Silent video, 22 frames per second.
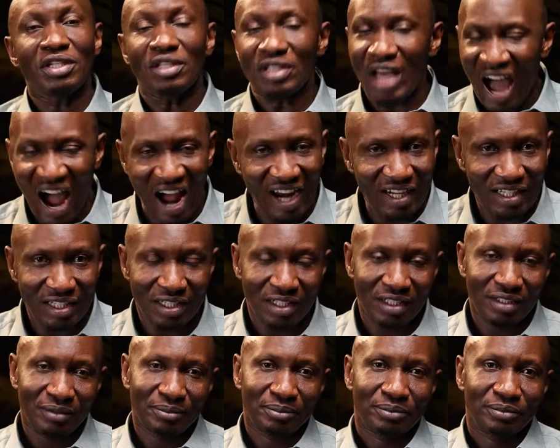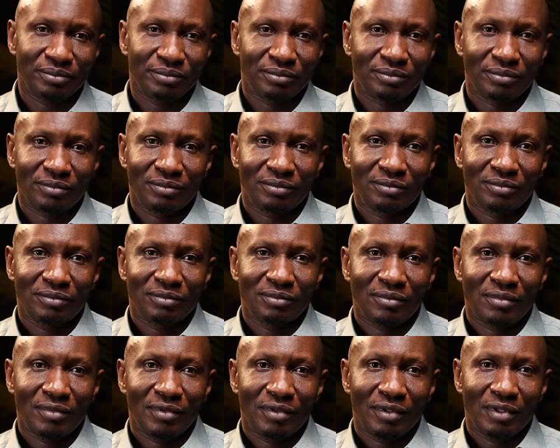It's hard.
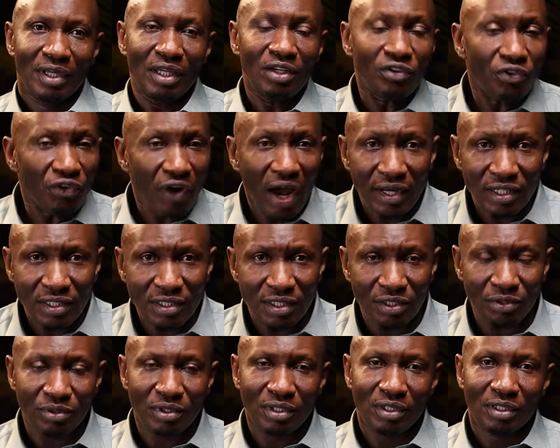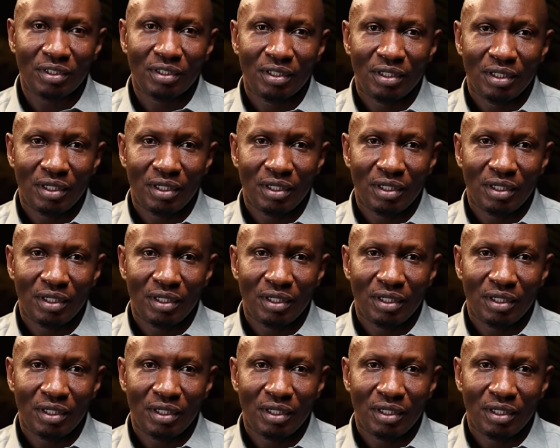Ingratitude.